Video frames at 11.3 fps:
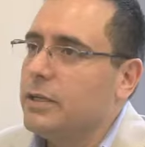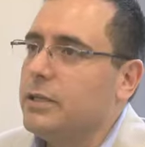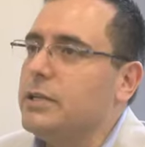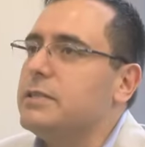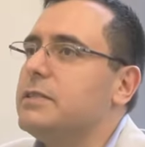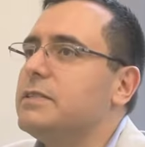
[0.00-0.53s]

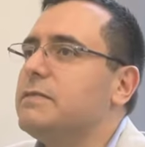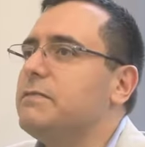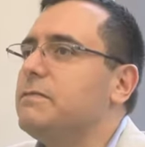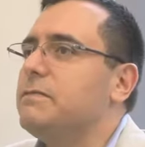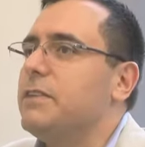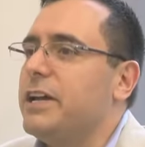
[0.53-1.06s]
This is
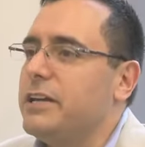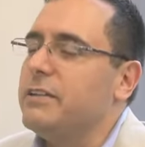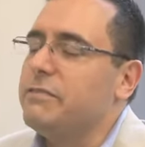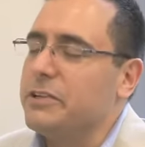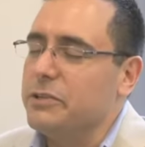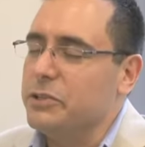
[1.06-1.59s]
very
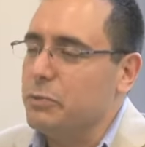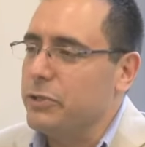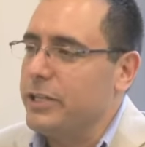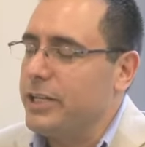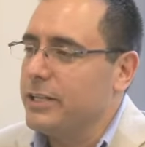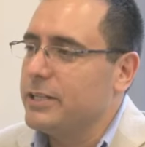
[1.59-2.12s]
difficult to
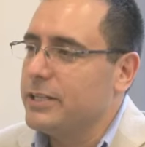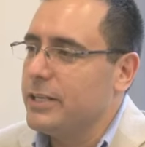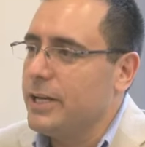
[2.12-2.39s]
predict.